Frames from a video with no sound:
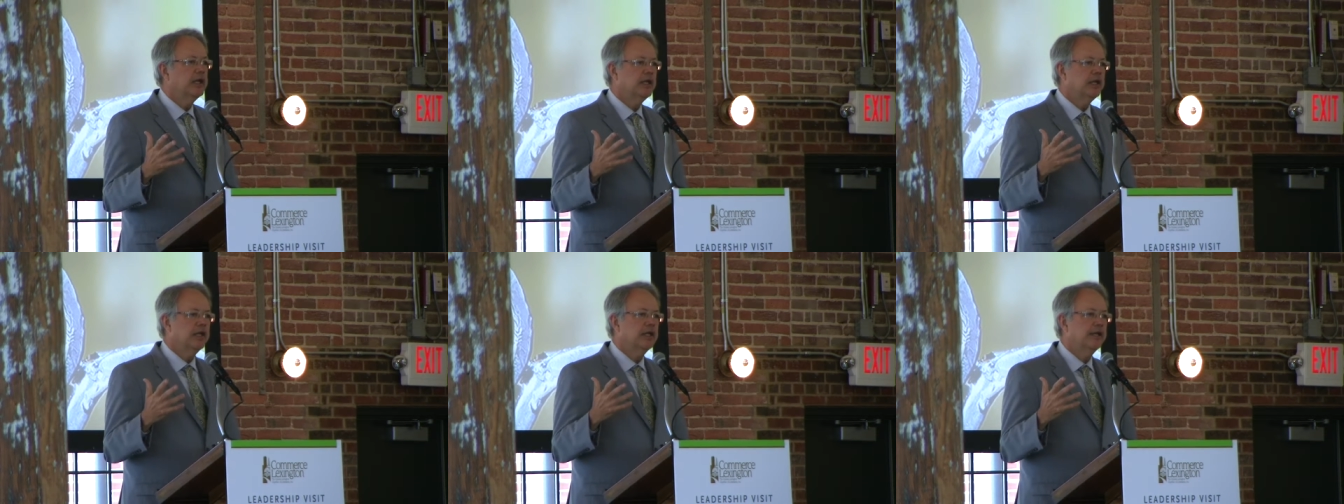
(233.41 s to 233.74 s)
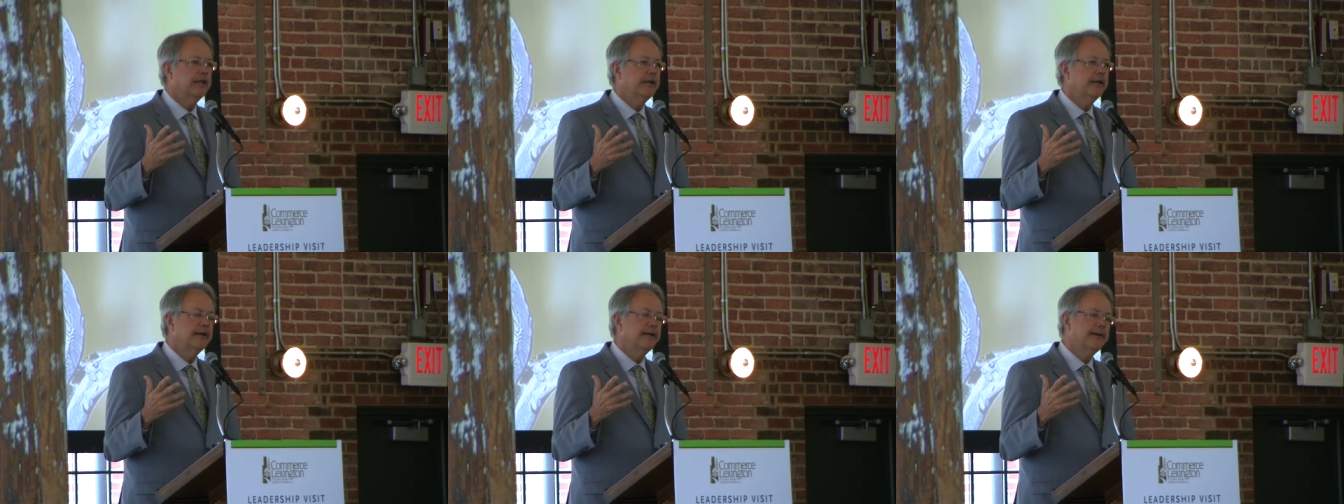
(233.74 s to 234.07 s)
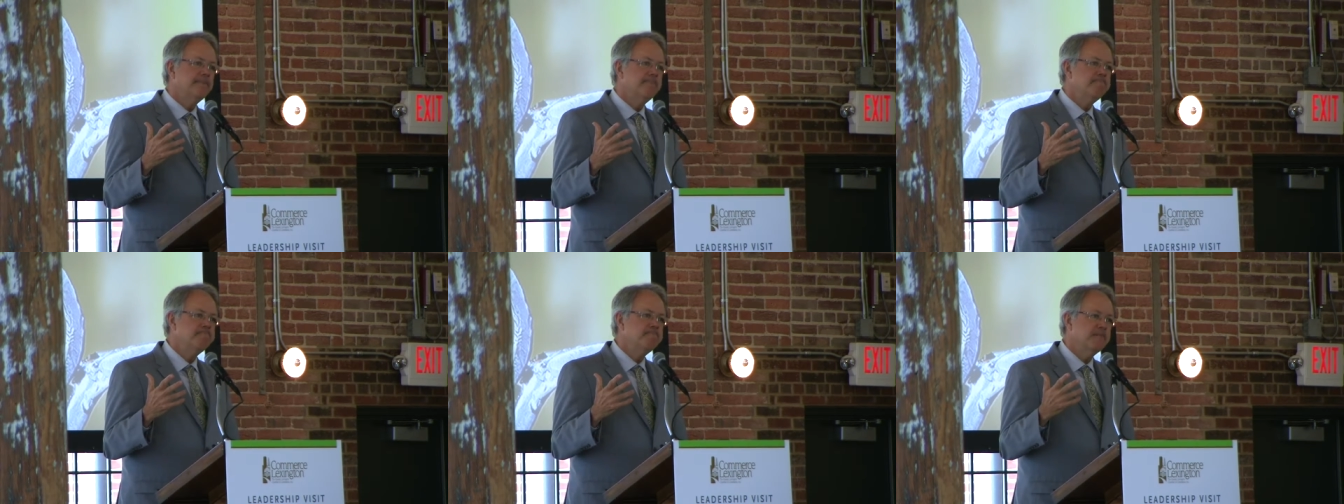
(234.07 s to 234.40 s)
in
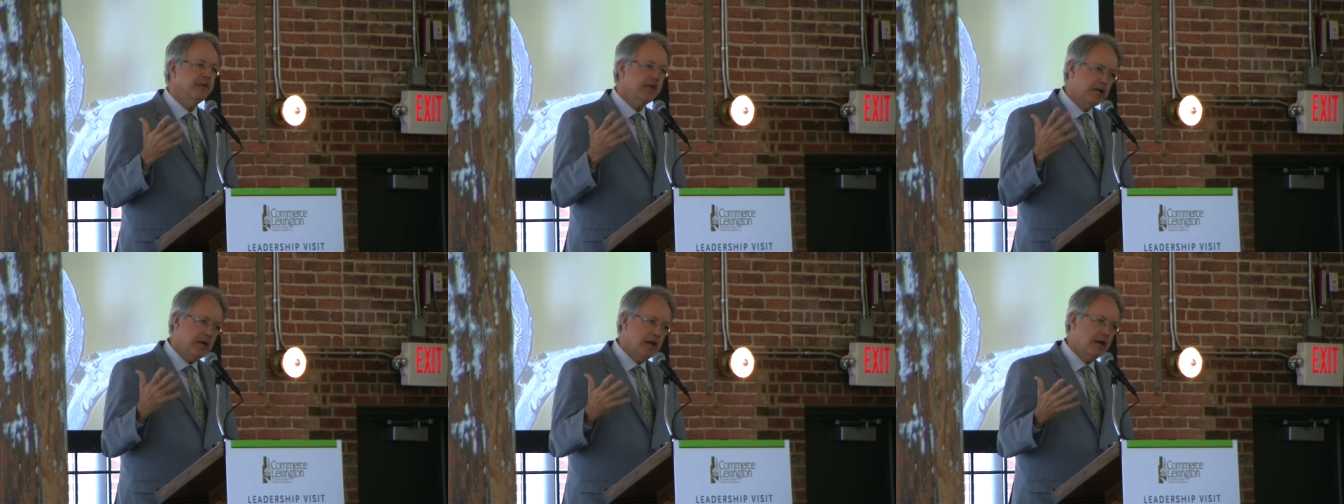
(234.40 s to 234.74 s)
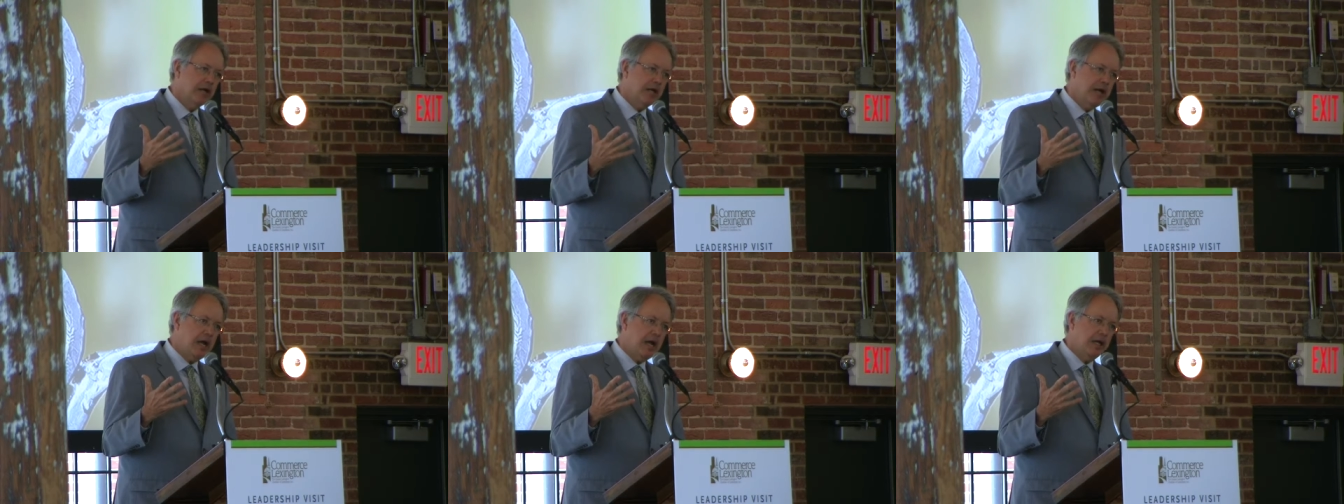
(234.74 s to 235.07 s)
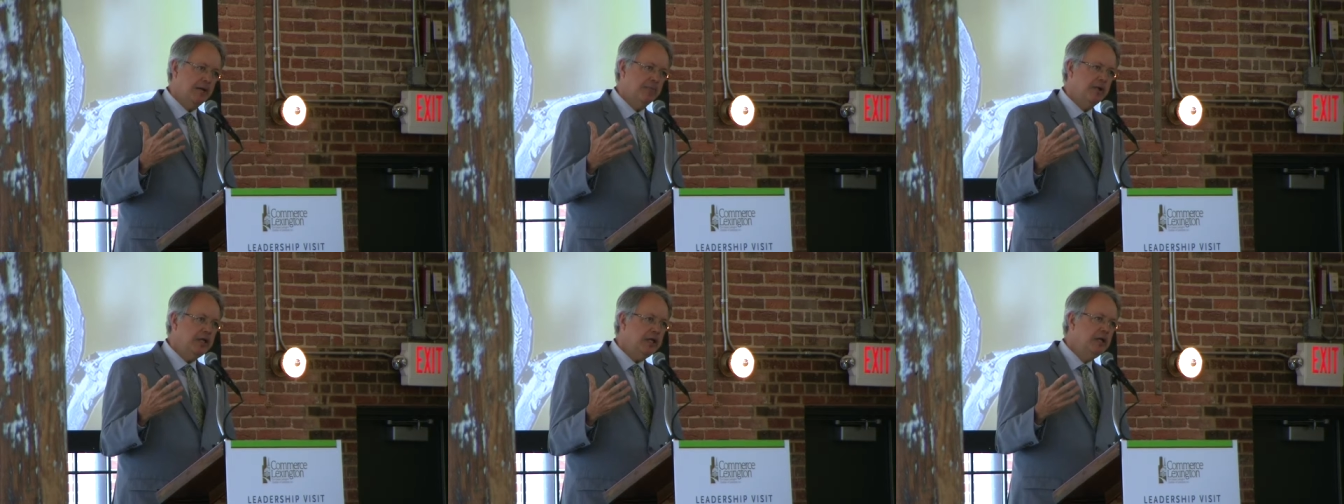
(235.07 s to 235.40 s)
our
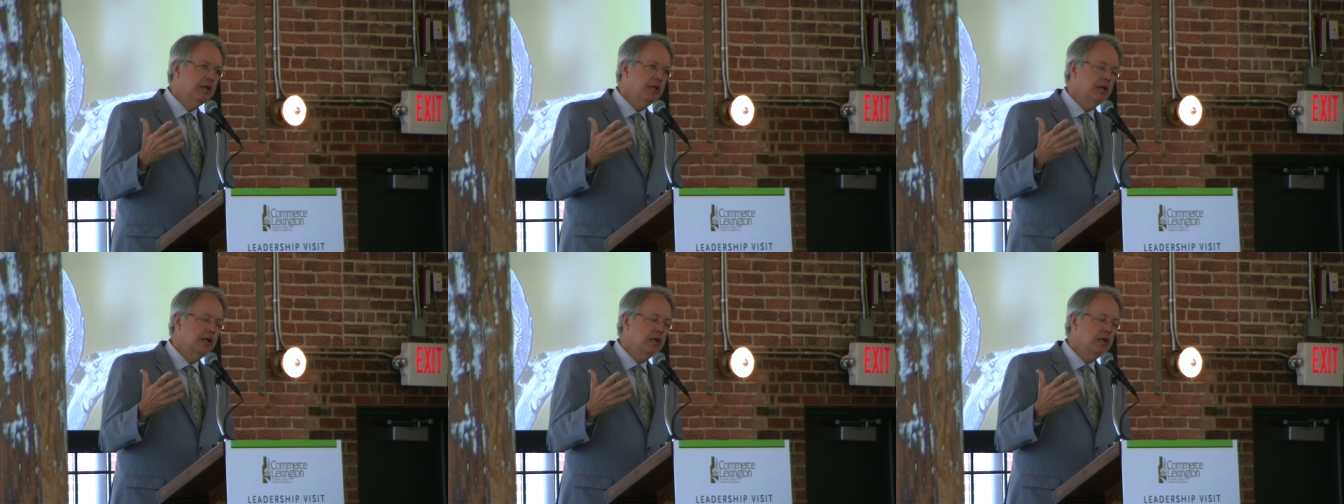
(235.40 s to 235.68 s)
economy.